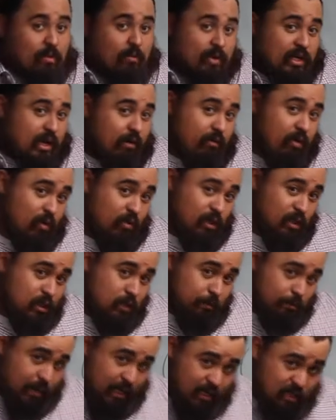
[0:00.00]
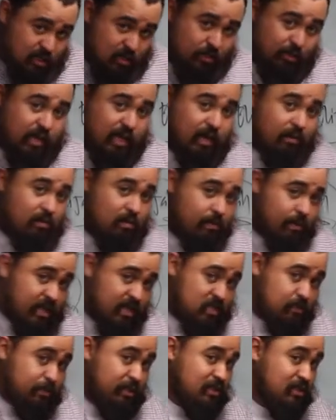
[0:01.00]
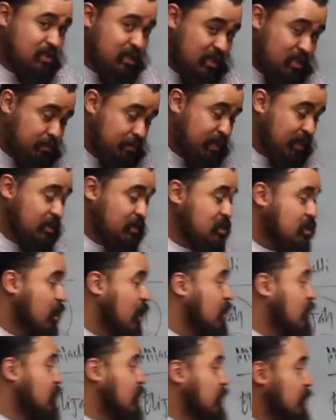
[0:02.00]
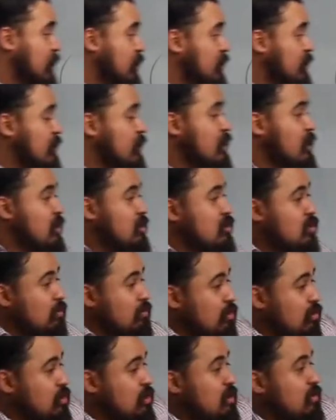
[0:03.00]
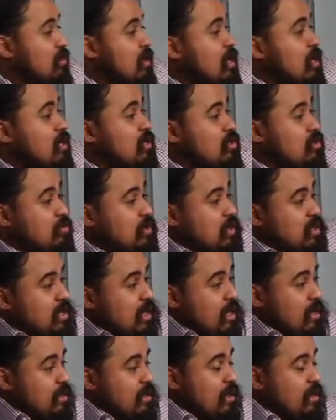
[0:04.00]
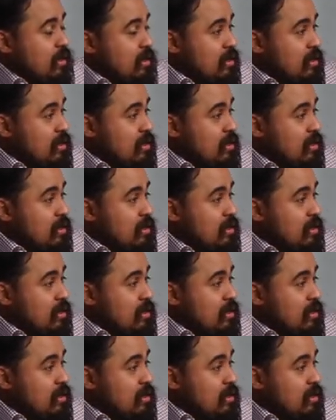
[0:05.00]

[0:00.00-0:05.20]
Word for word: When everyone speaks Greek, everybody is being taught Greek. So most of the countries that